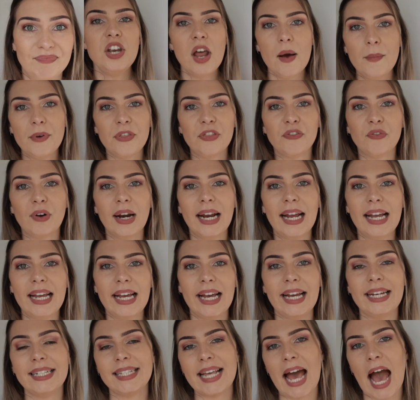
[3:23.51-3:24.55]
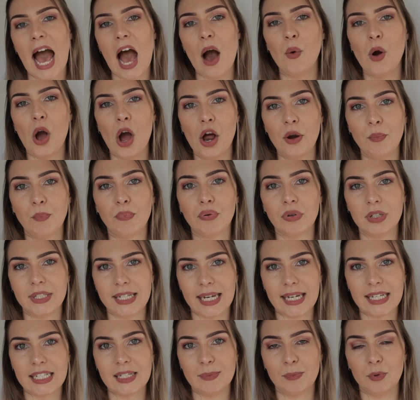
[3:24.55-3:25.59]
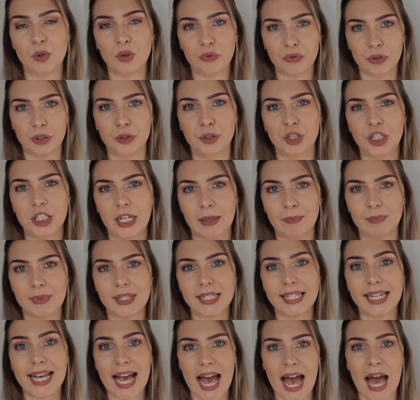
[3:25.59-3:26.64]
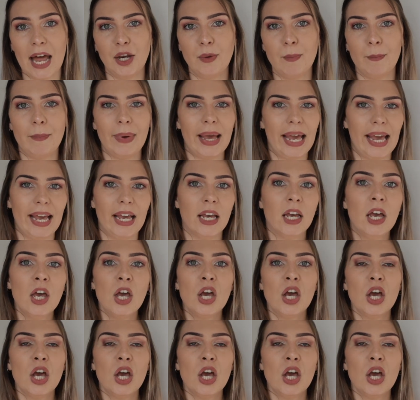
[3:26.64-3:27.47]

Number three is how unpredictable cruise ships can be.